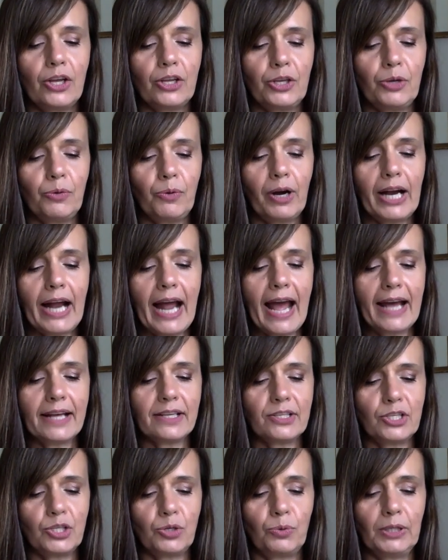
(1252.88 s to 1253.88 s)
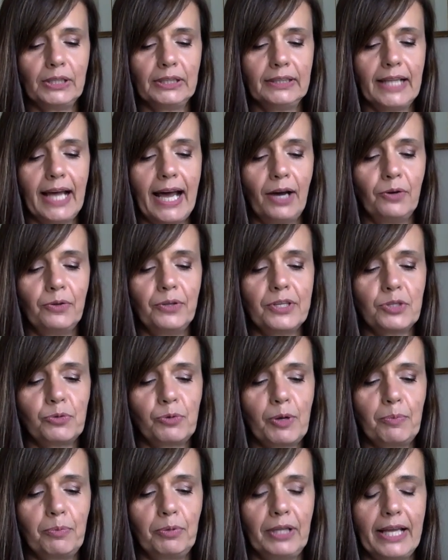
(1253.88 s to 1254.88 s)
You are asked to allow this
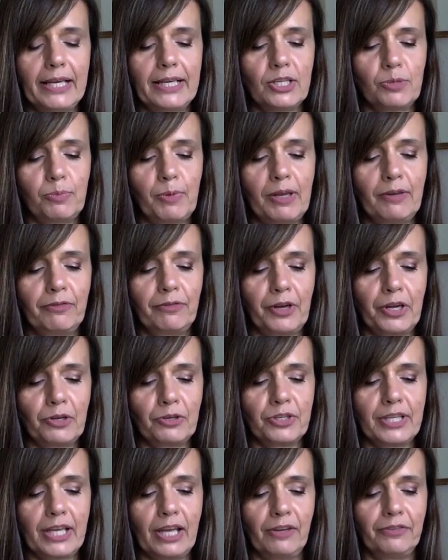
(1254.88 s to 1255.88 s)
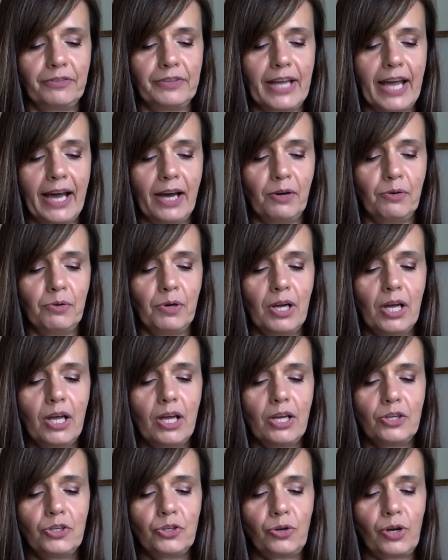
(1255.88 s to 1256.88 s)
replenishment for yourself now,
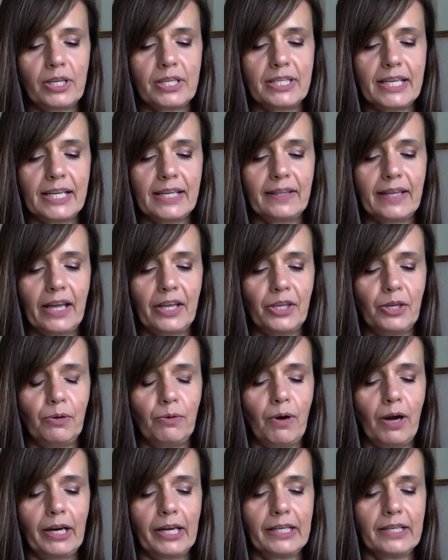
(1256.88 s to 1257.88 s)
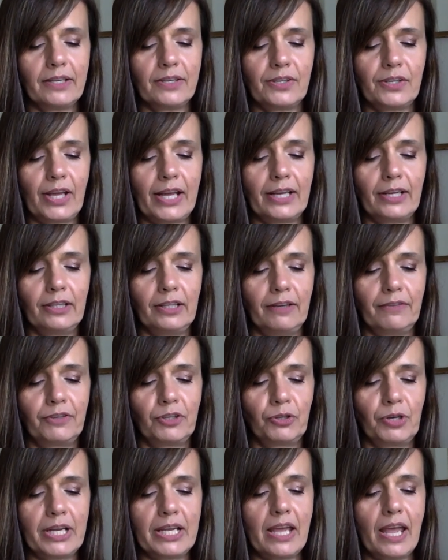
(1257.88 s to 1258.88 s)
trusting that you are in a cycle of
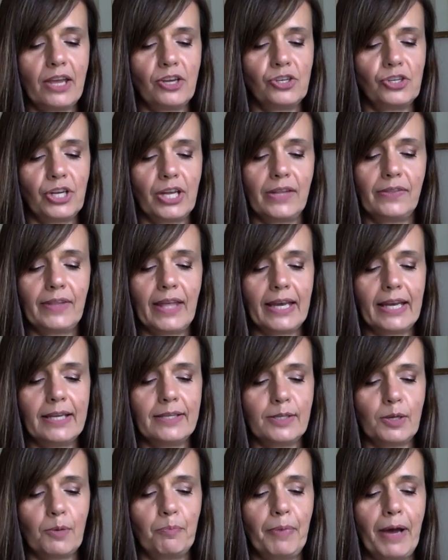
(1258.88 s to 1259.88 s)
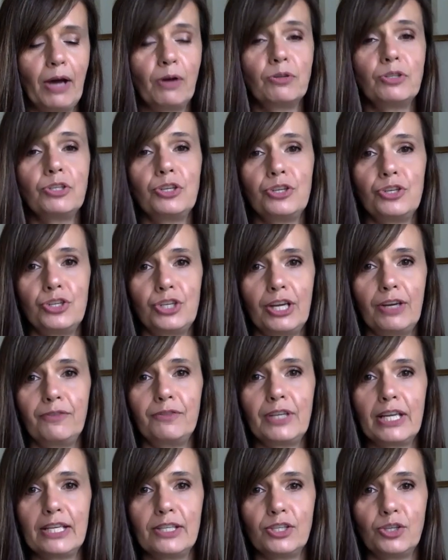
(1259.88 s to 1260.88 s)
creation that is about to
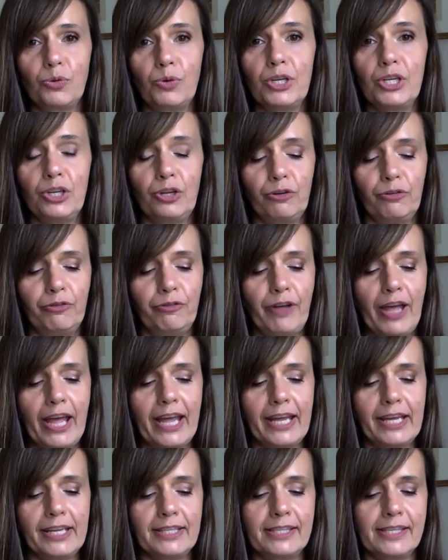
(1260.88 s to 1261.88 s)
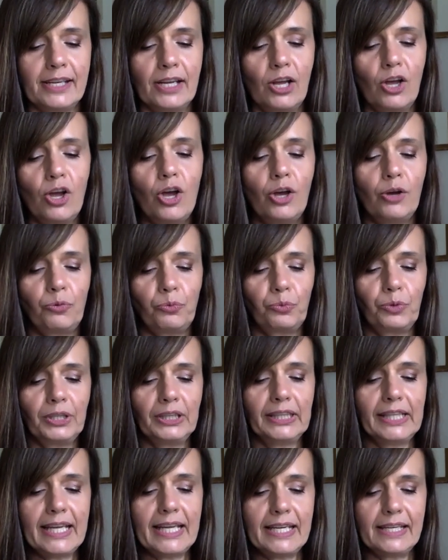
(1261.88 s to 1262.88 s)
shift into a new phase.
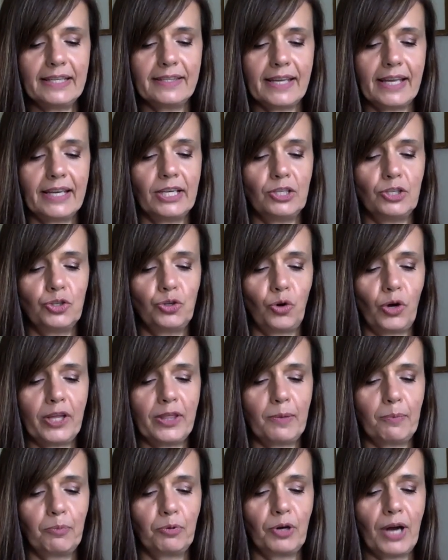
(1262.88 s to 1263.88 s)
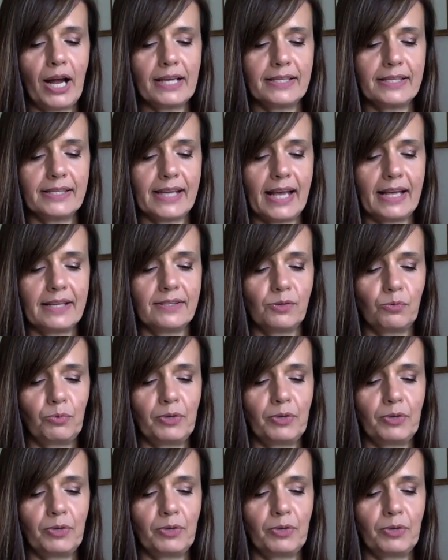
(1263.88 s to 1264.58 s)
Release and enjoy the process